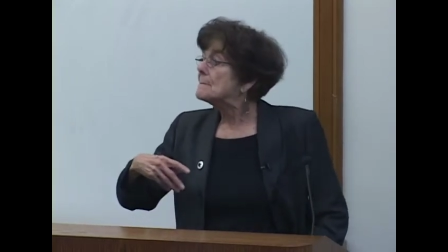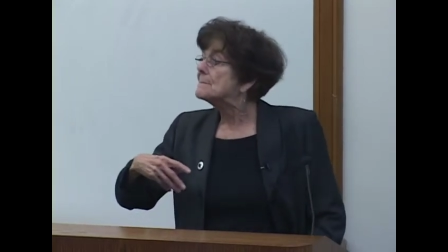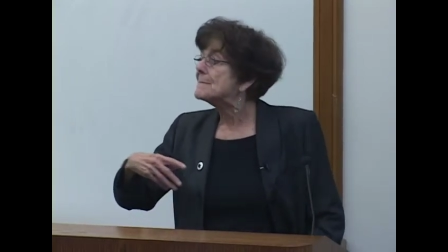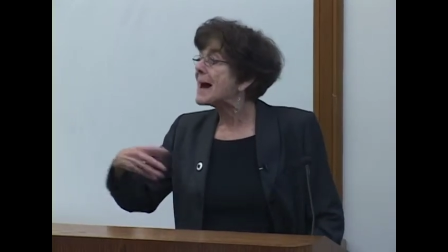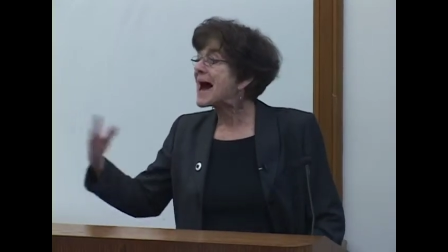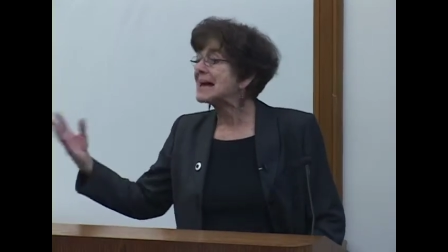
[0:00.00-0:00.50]

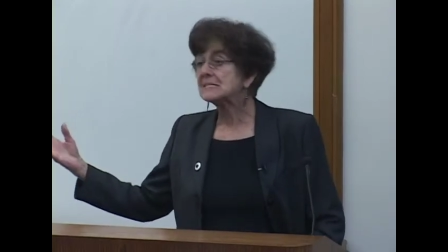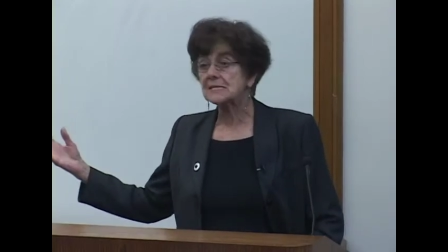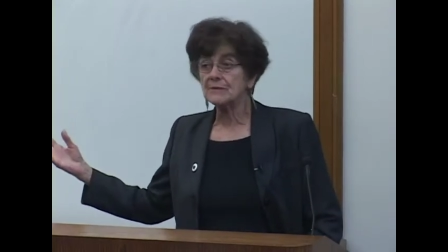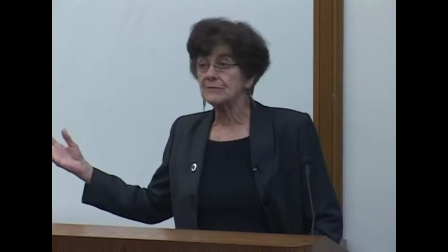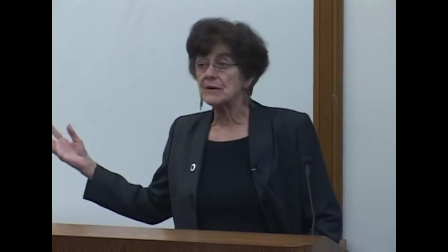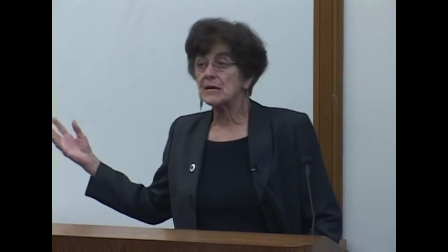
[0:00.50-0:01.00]

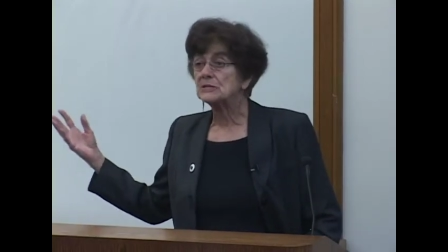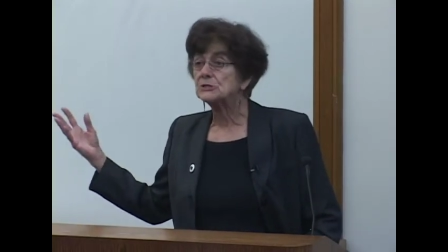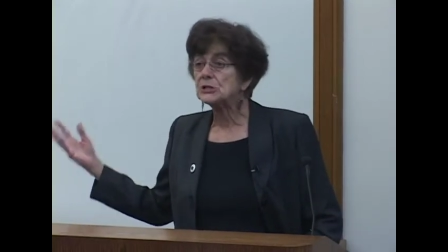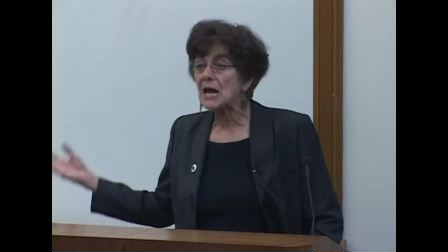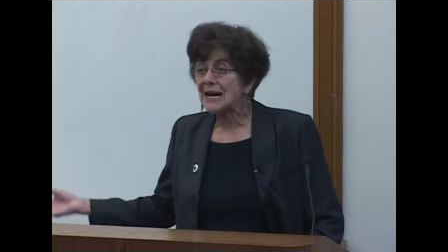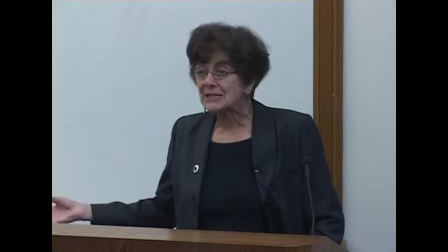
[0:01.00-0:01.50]
massive
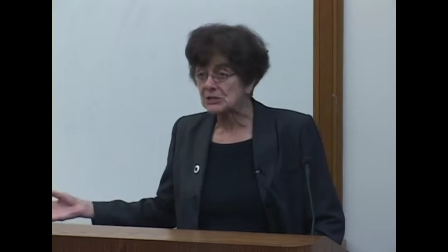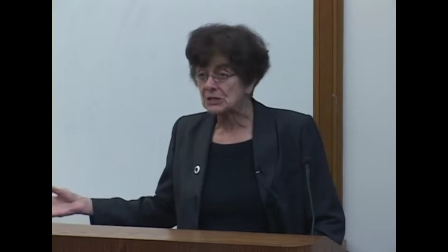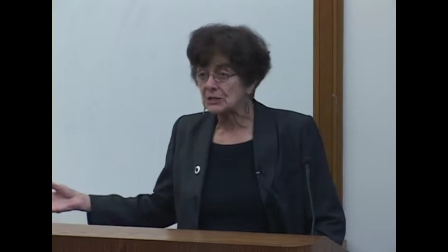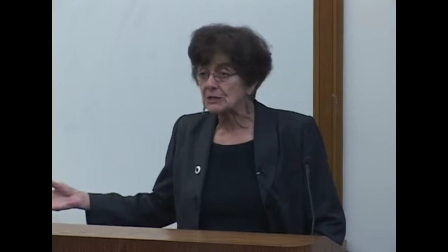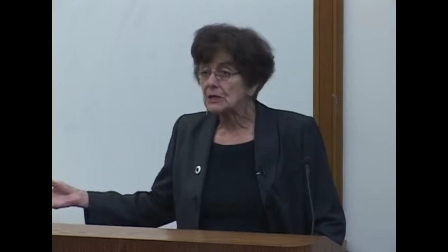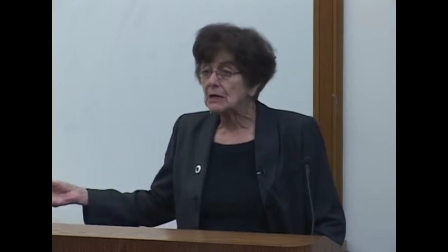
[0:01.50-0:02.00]
ejection